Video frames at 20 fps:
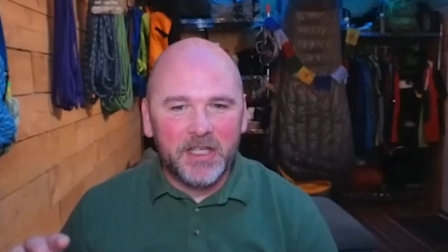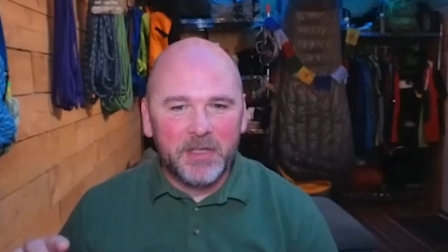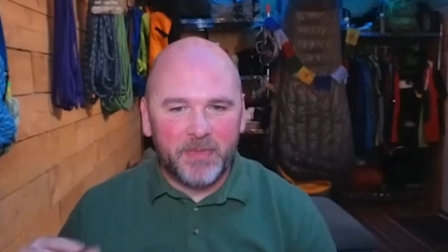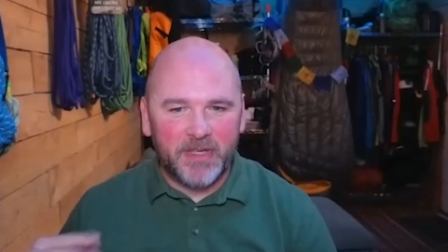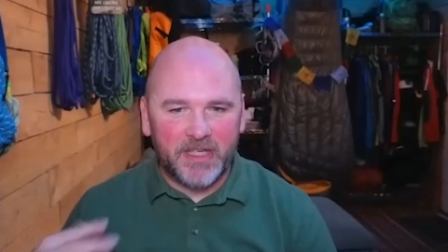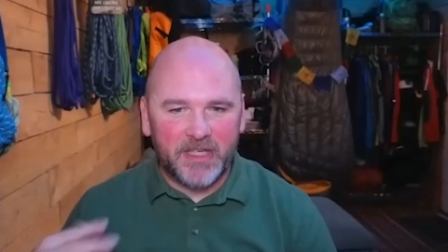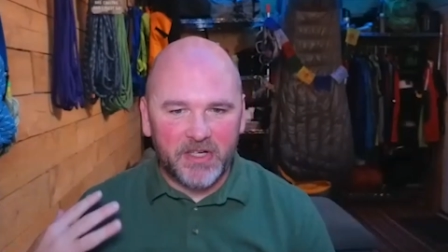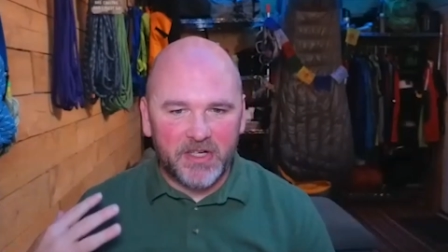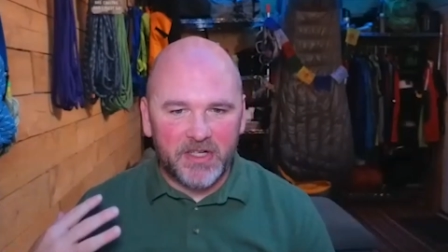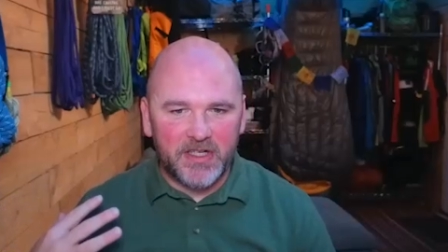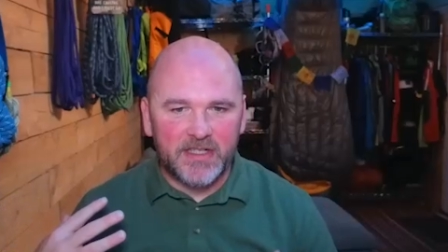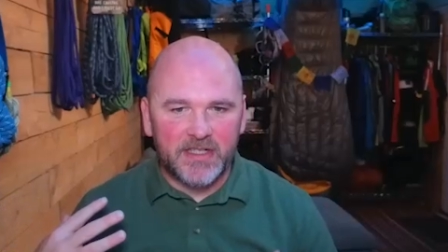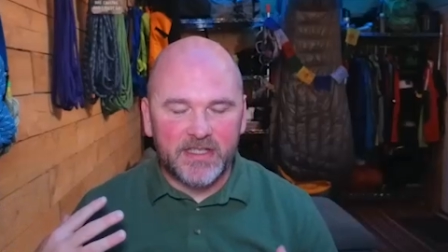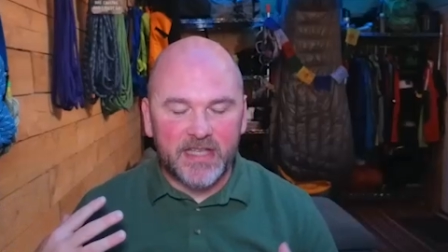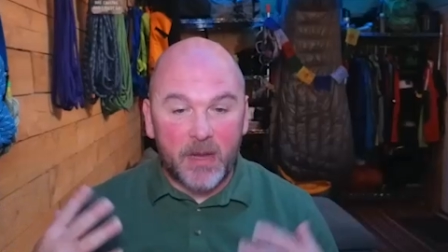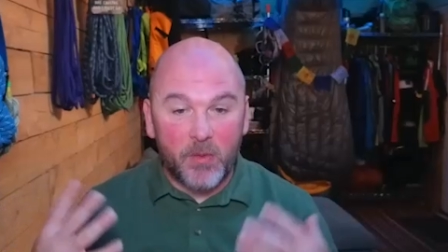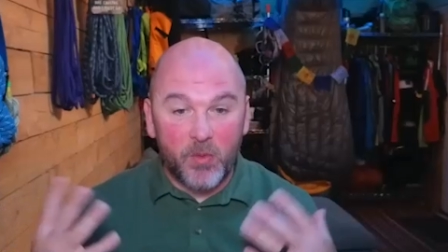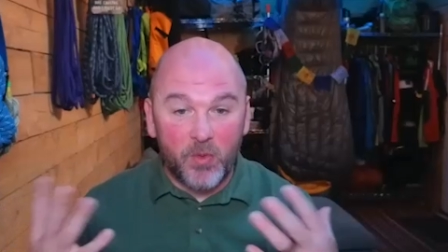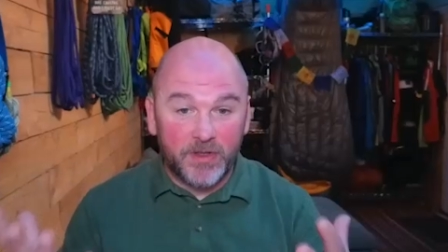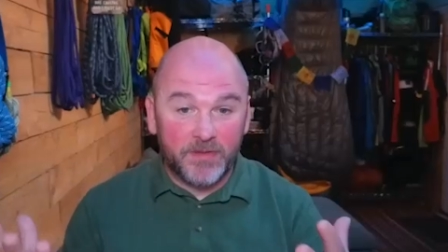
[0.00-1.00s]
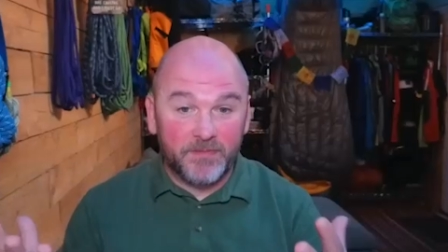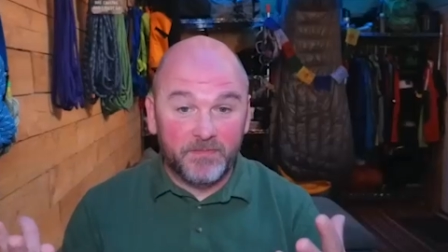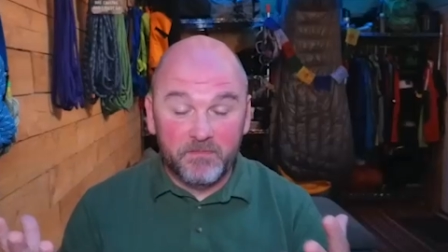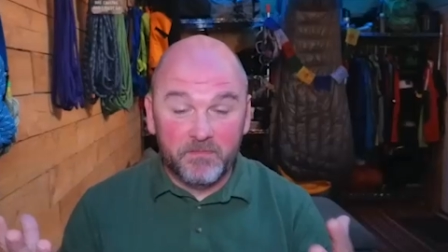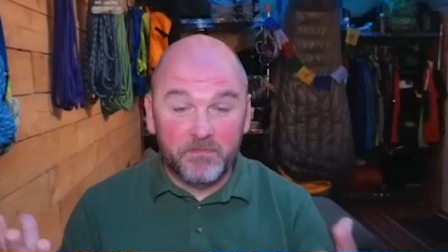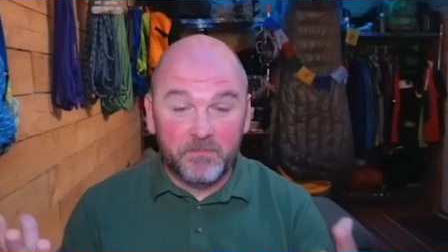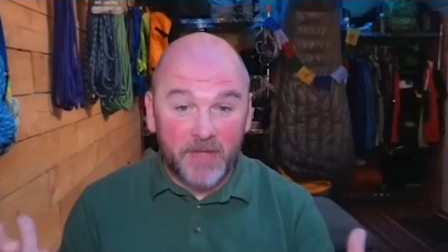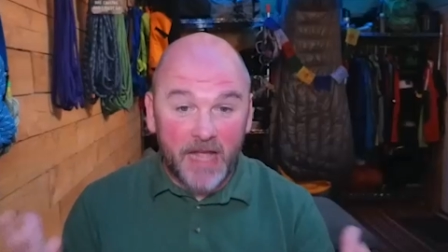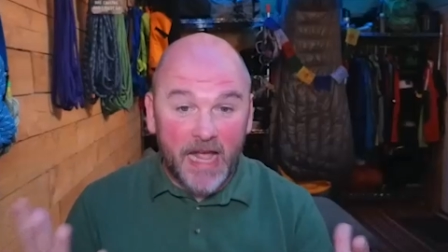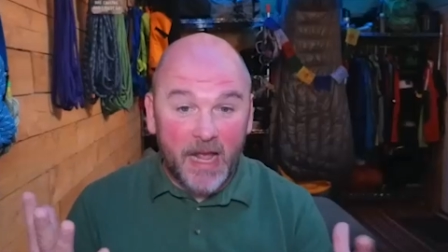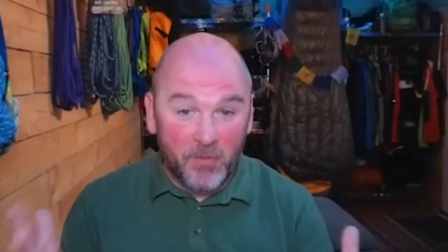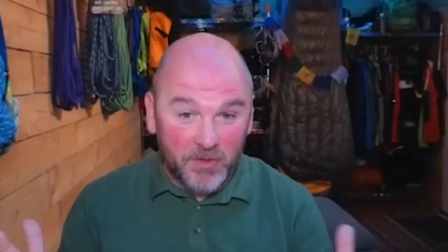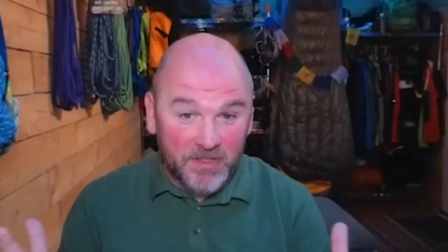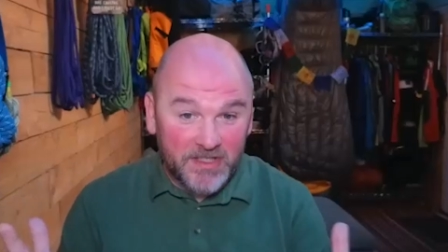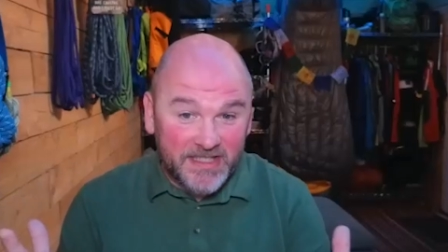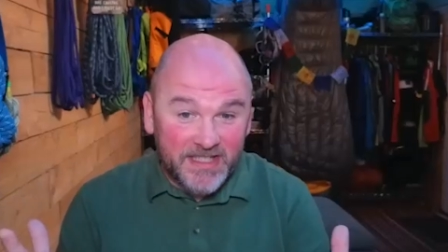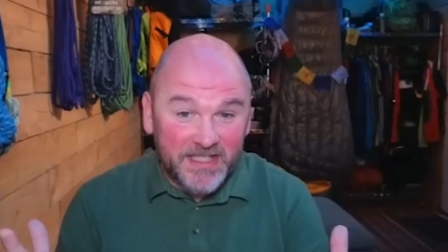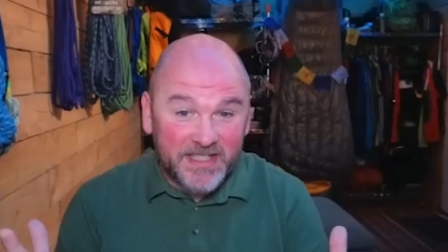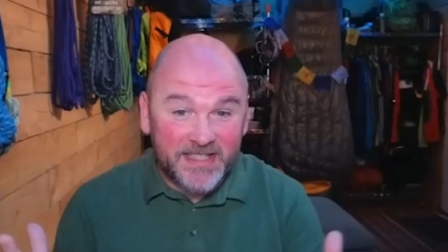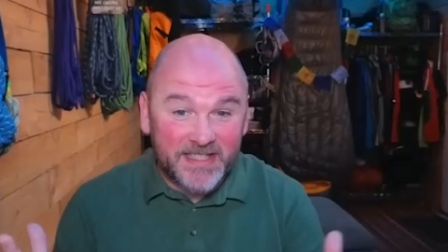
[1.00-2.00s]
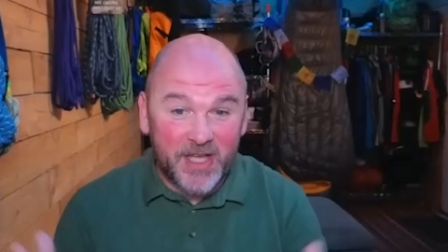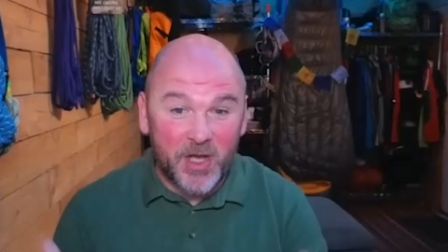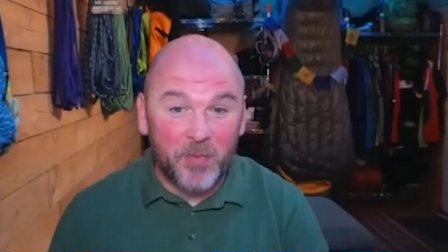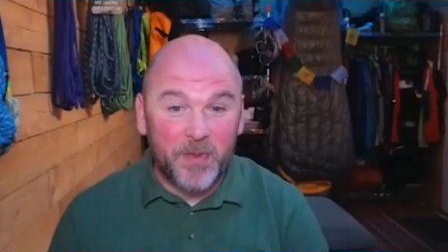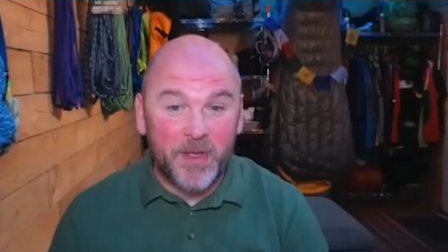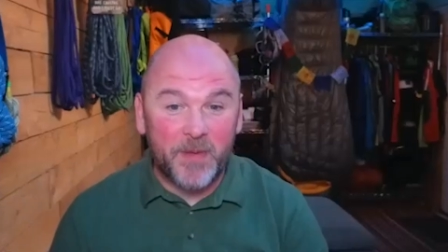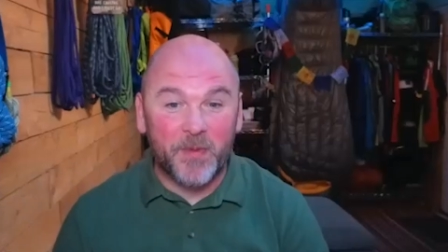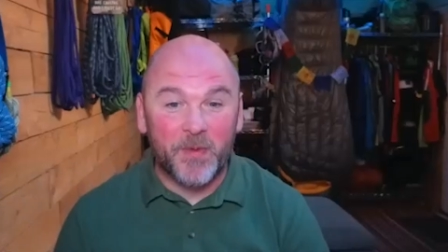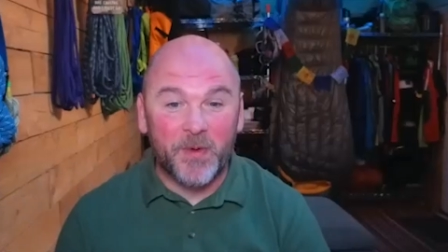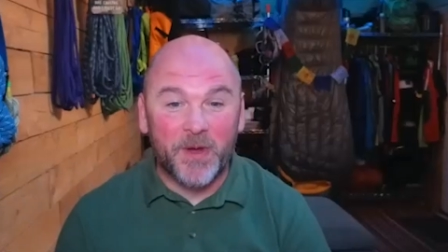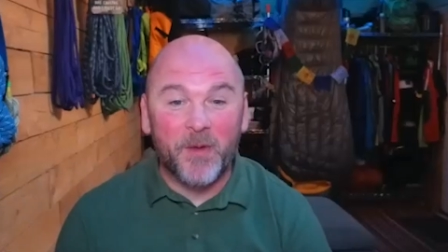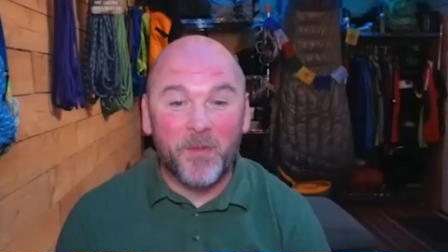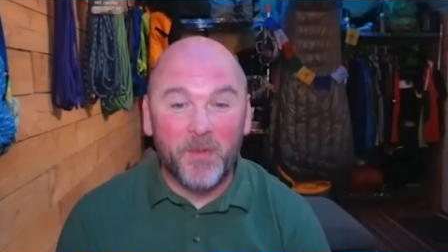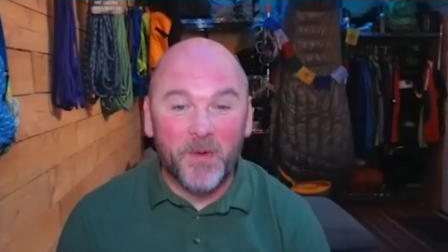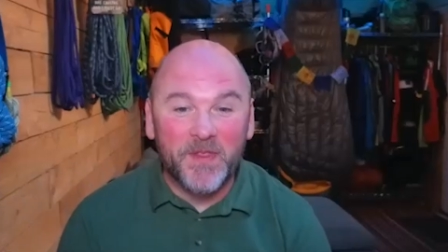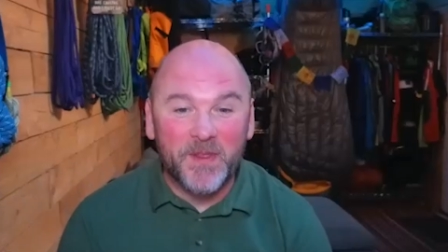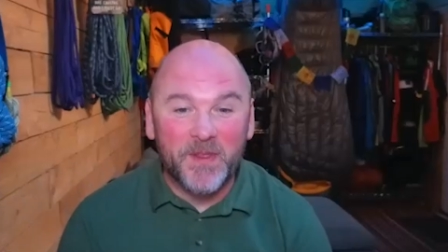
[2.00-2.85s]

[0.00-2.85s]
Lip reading: because I would just tell people what I want